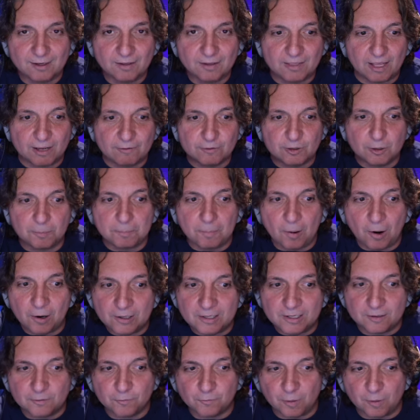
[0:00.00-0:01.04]
They've
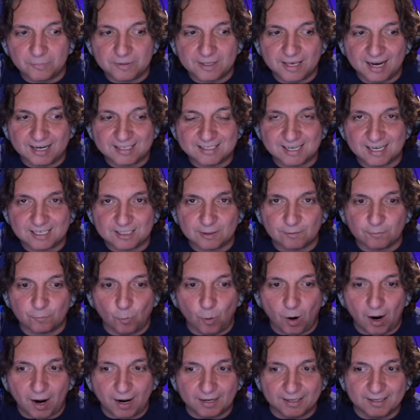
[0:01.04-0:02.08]
departed from the excess of
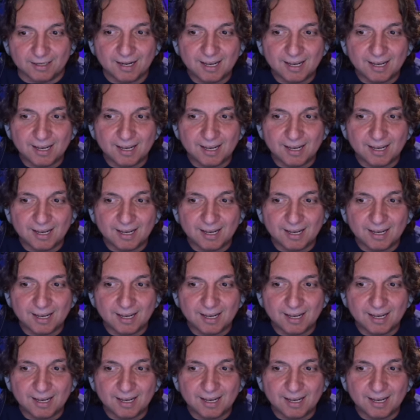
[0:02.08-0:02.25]
wine.